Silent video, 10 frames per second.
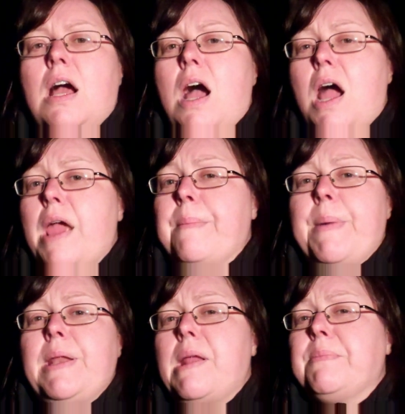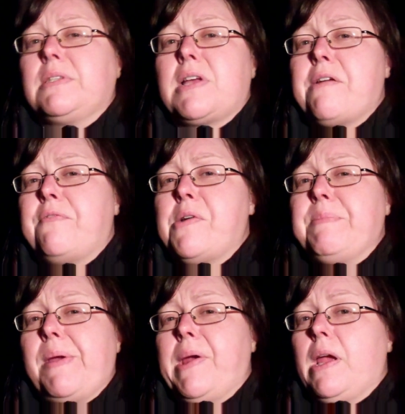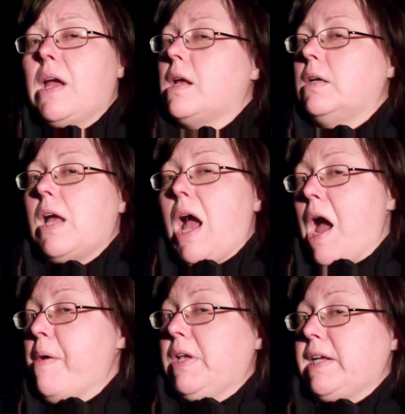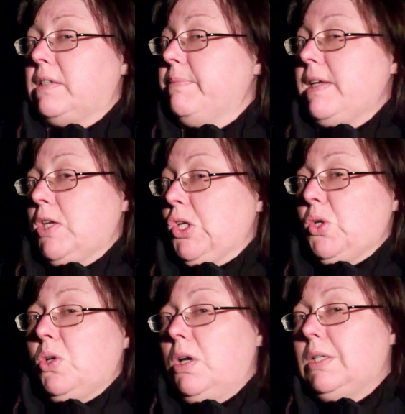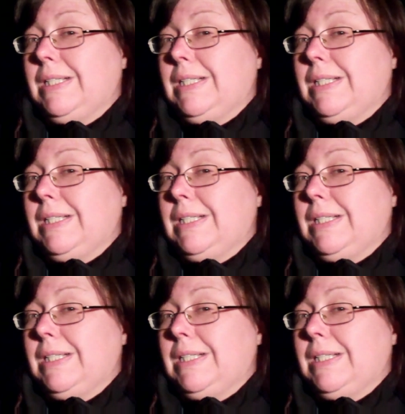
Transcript: Hi, my name is Typhoid Mary. I would like to meet you.